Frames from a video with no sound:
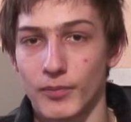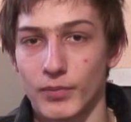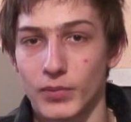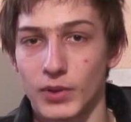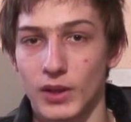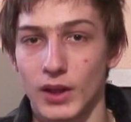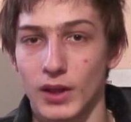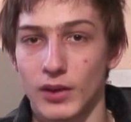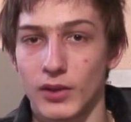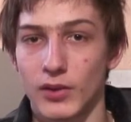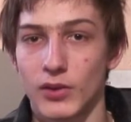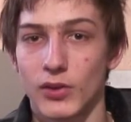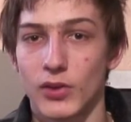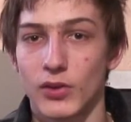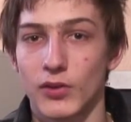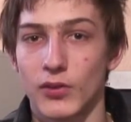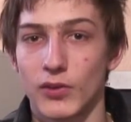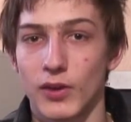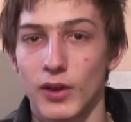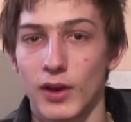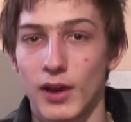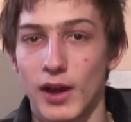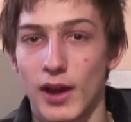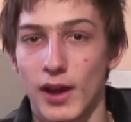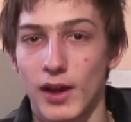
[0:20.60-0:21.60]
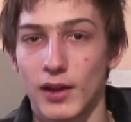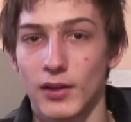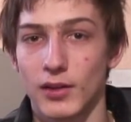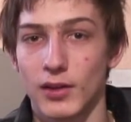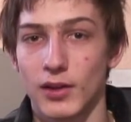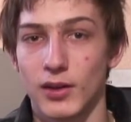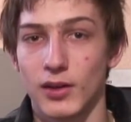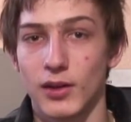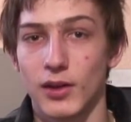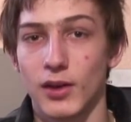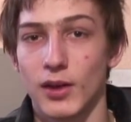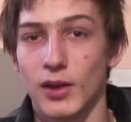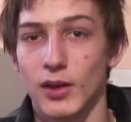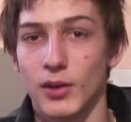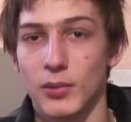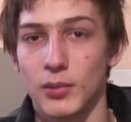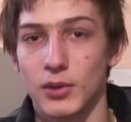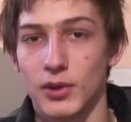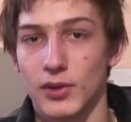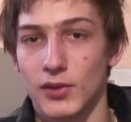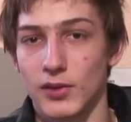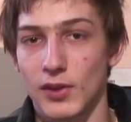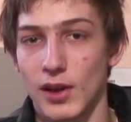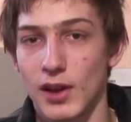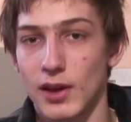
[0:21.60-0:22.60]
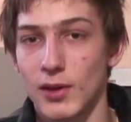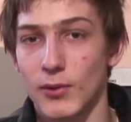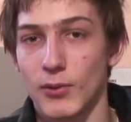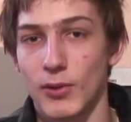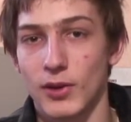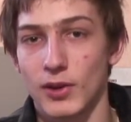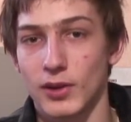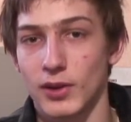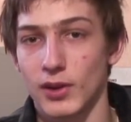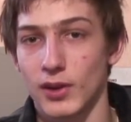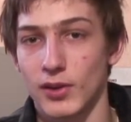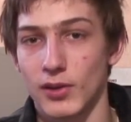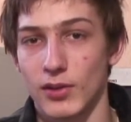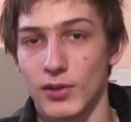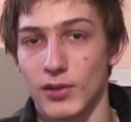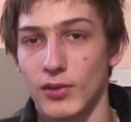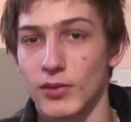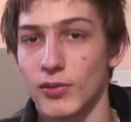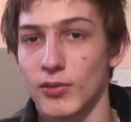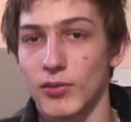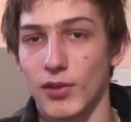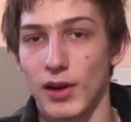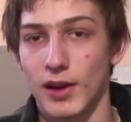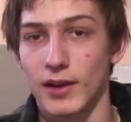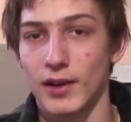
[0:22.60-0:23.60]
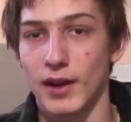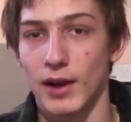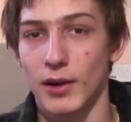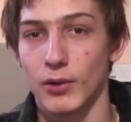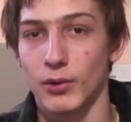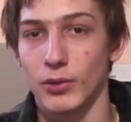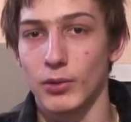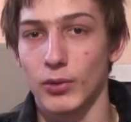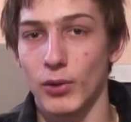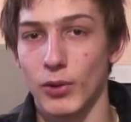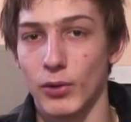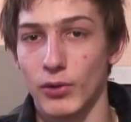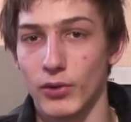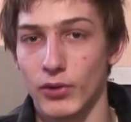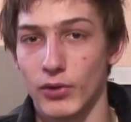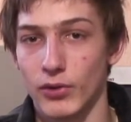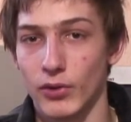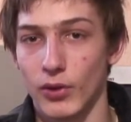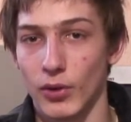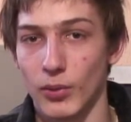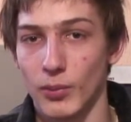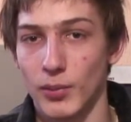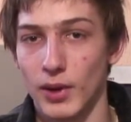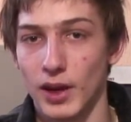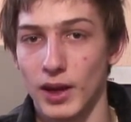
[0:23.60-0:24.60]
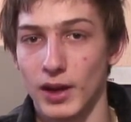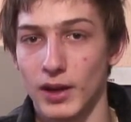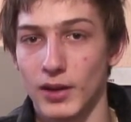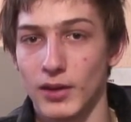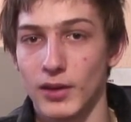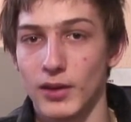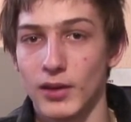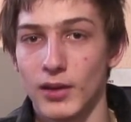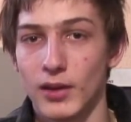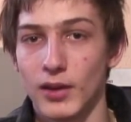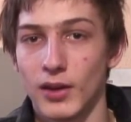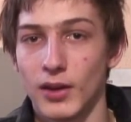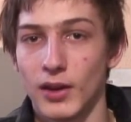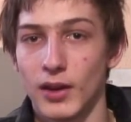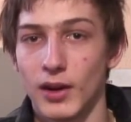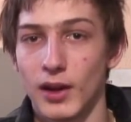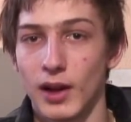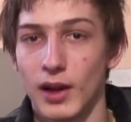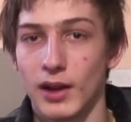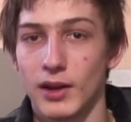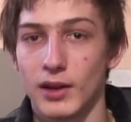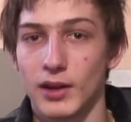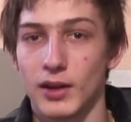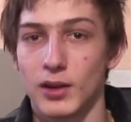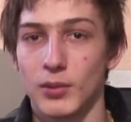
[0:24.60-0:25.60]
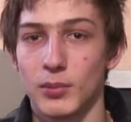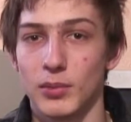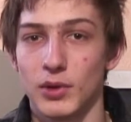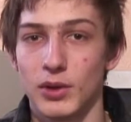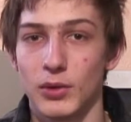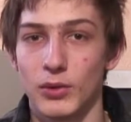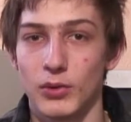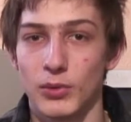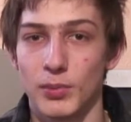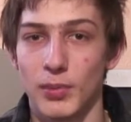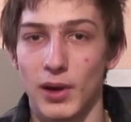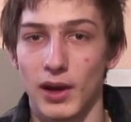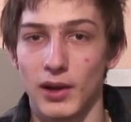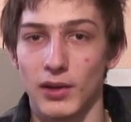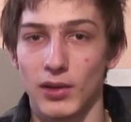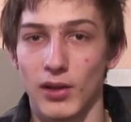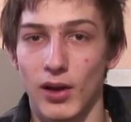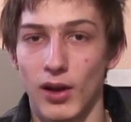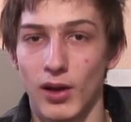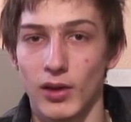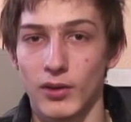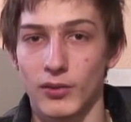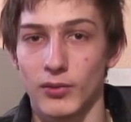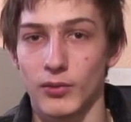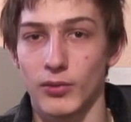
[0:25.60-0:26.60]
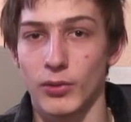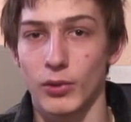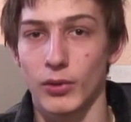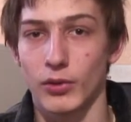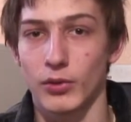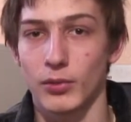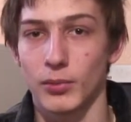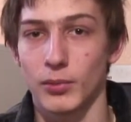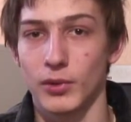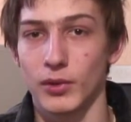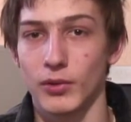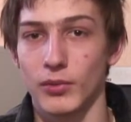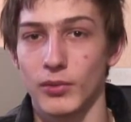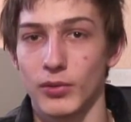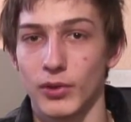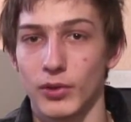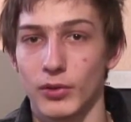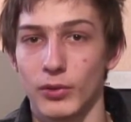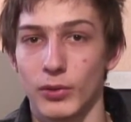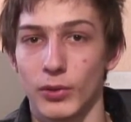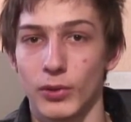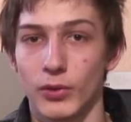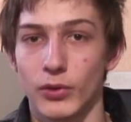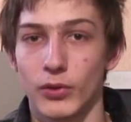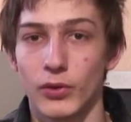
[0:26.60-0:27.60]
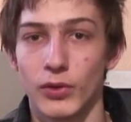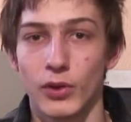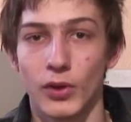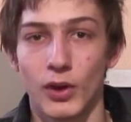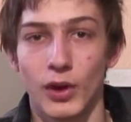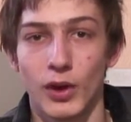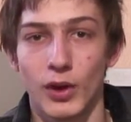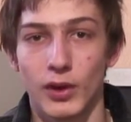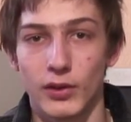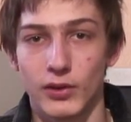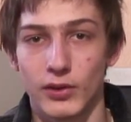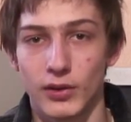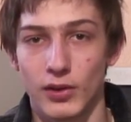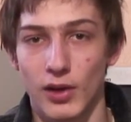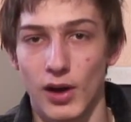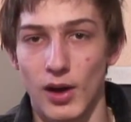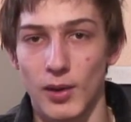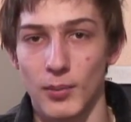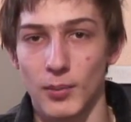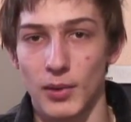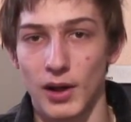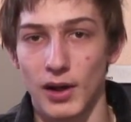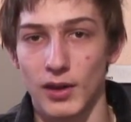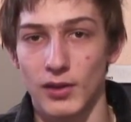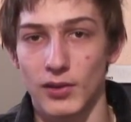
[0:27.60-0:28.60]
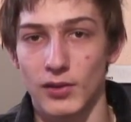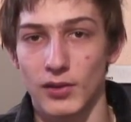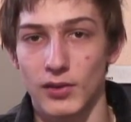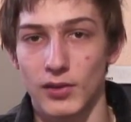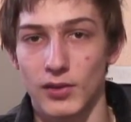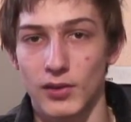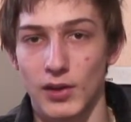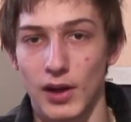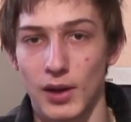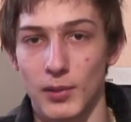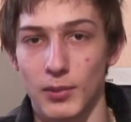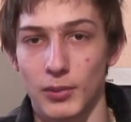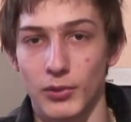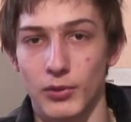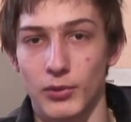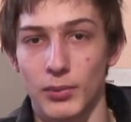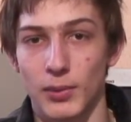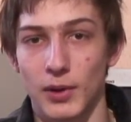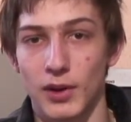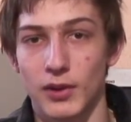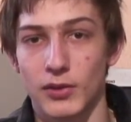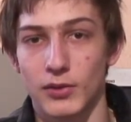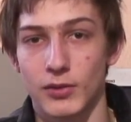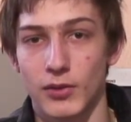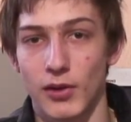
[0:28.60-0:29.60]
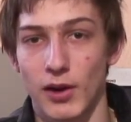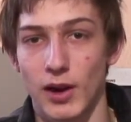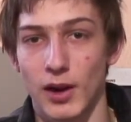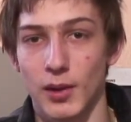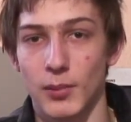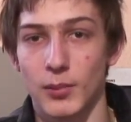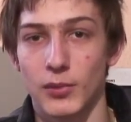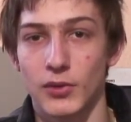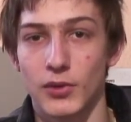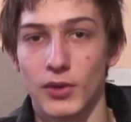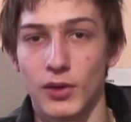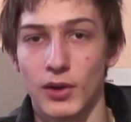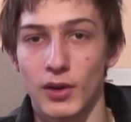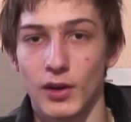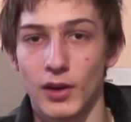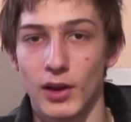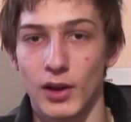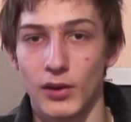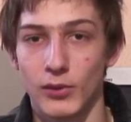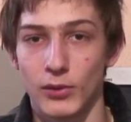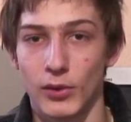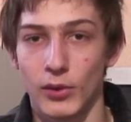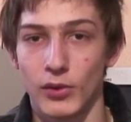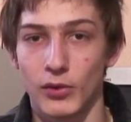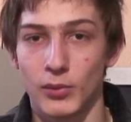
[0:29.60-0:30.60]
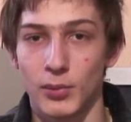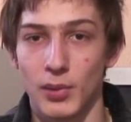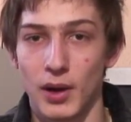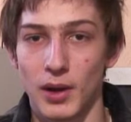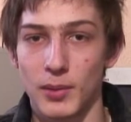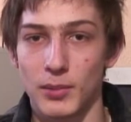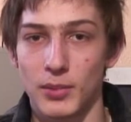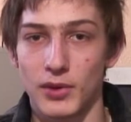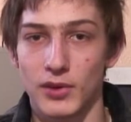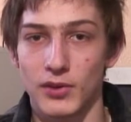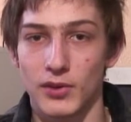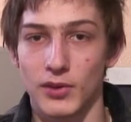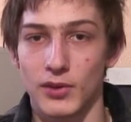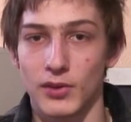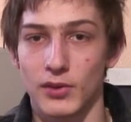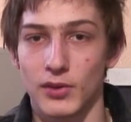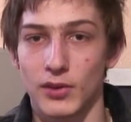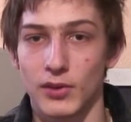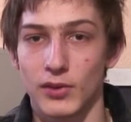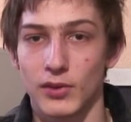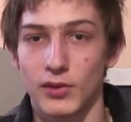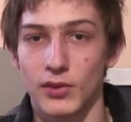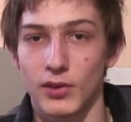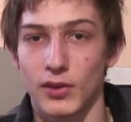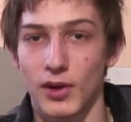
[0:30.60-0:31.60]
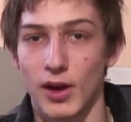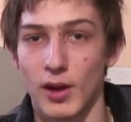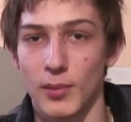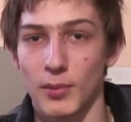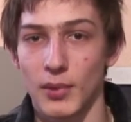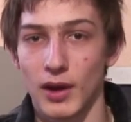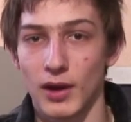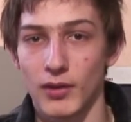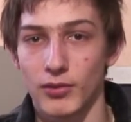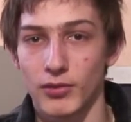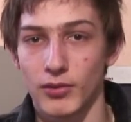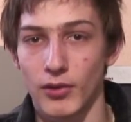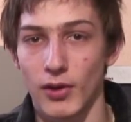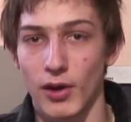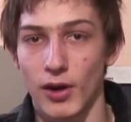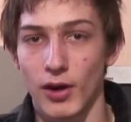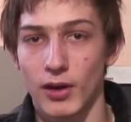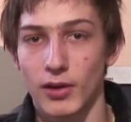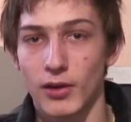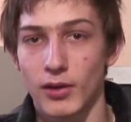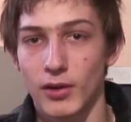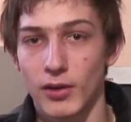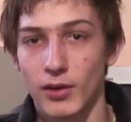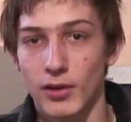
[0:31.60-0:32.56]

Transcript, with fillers: Now this is very handy because anyone can find out who owns a domain, and it can be used by law enforcement officials to combat cyberspace crimes, as well as by businesses to combat fraud.